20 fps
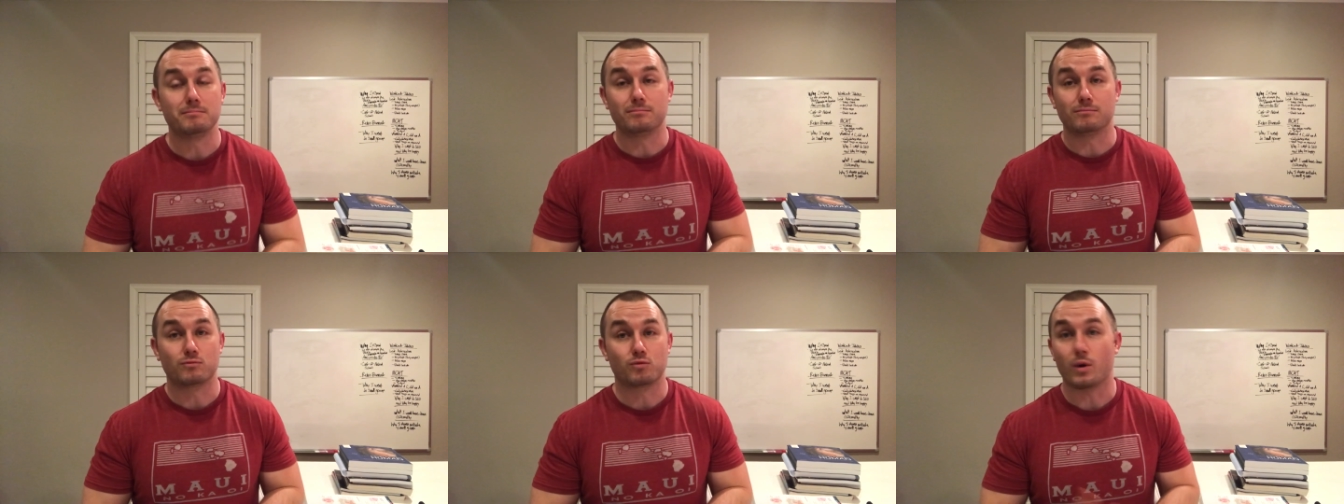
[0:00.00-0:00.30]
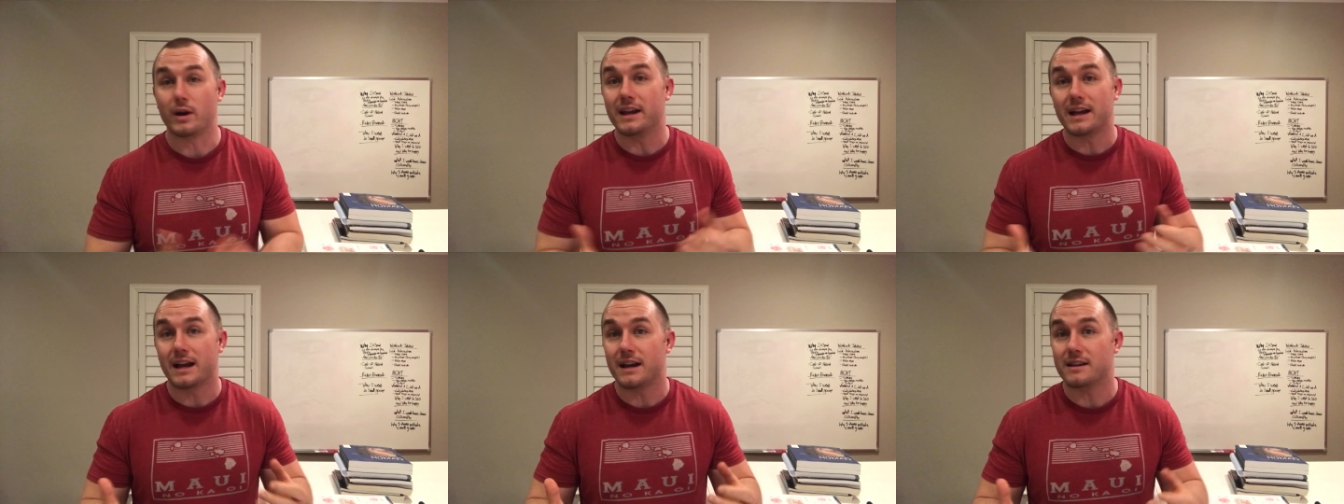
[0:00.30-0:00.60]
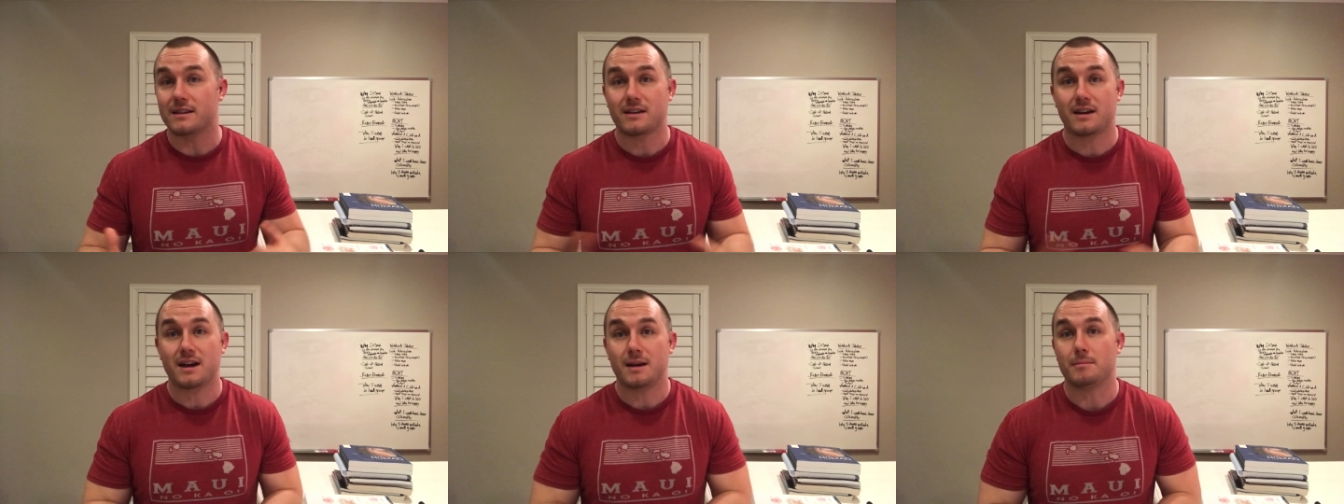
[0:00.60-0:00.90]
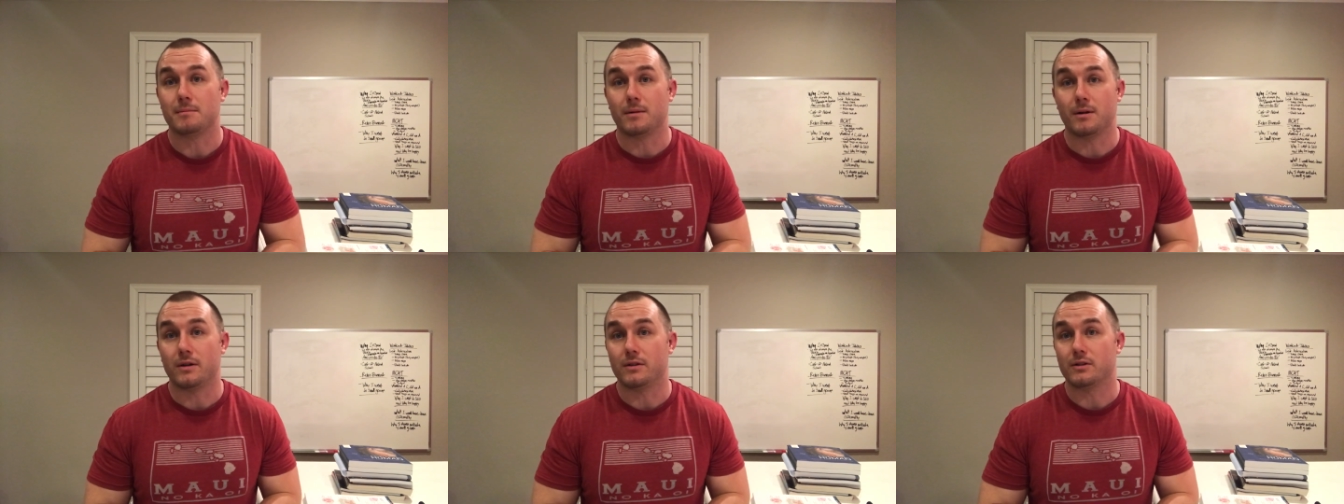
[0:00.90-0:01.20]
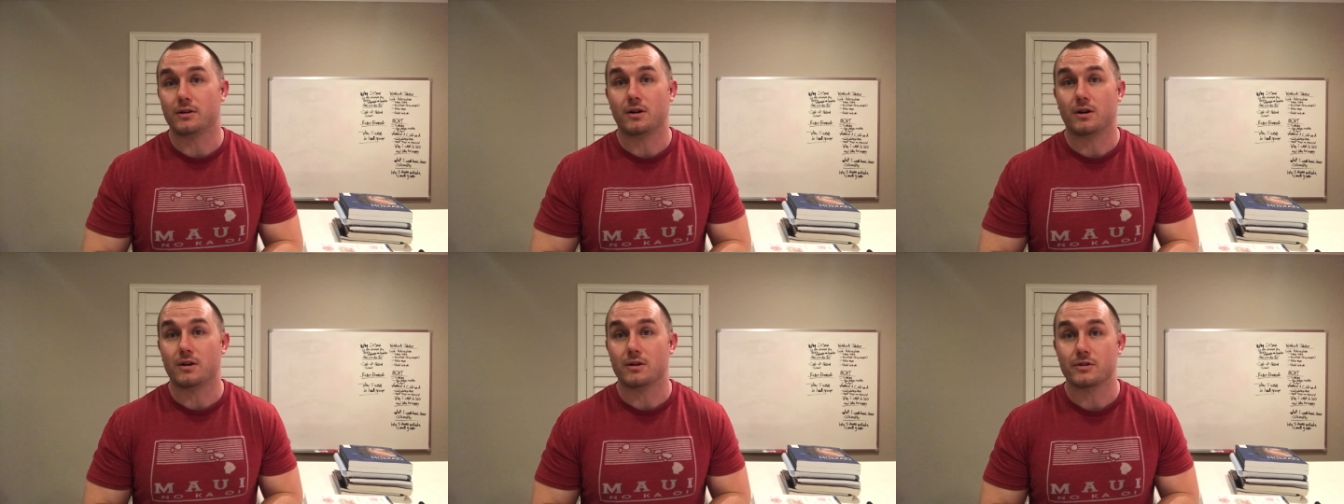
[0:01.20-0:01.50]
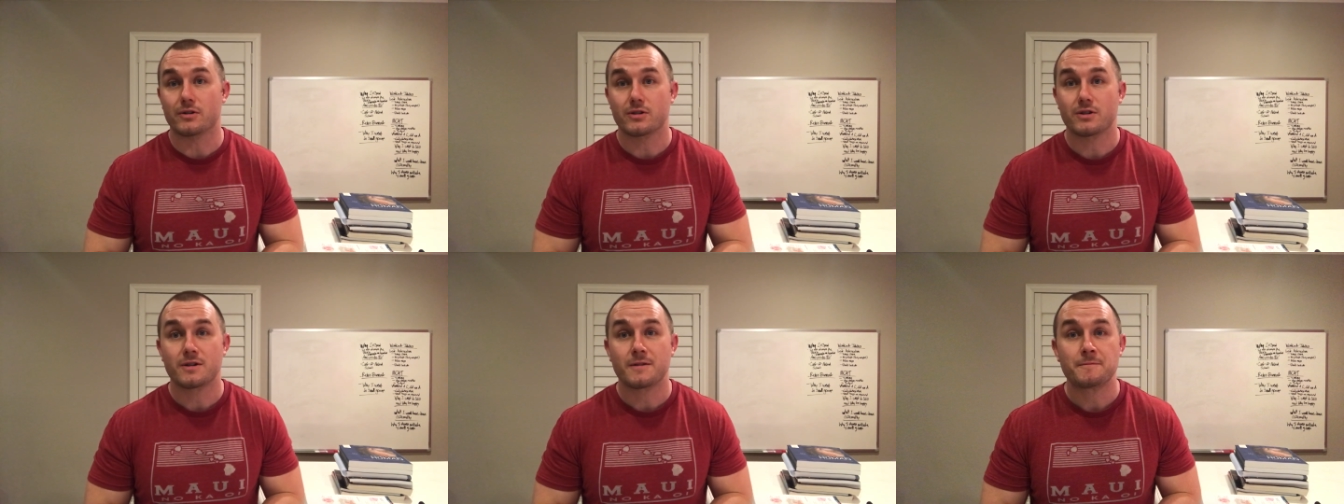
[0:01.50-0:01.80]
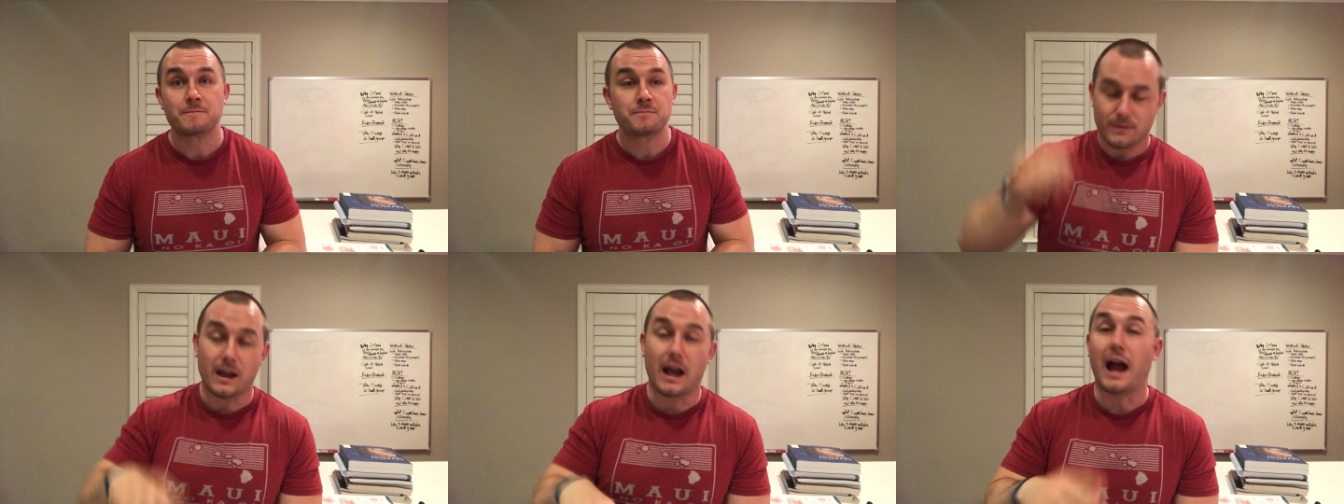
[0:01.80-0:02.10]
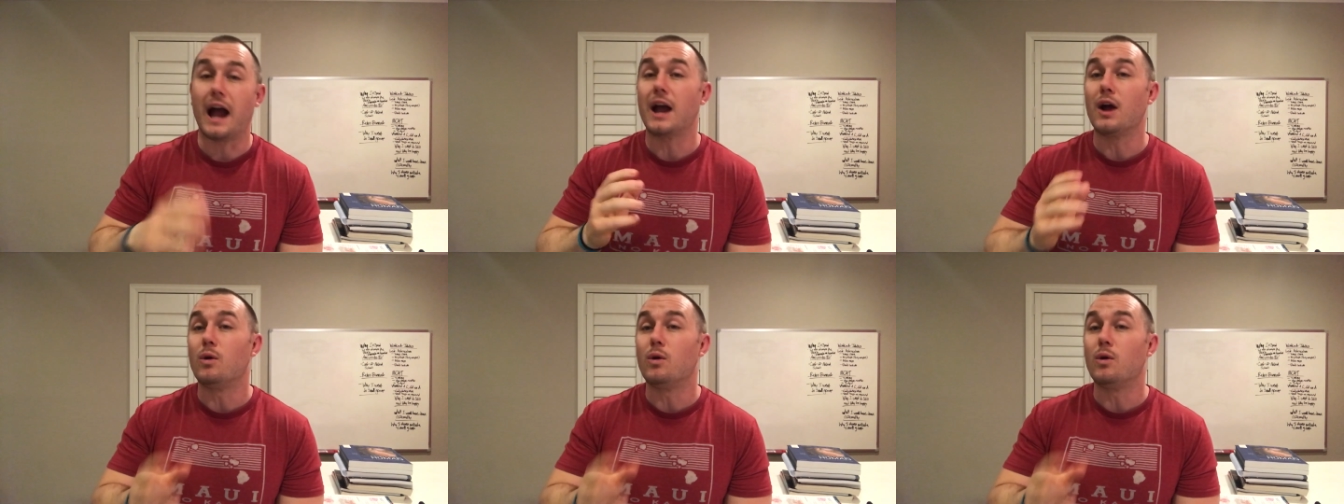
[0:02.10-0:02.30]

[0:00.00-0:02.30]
running out of time on the CARS. I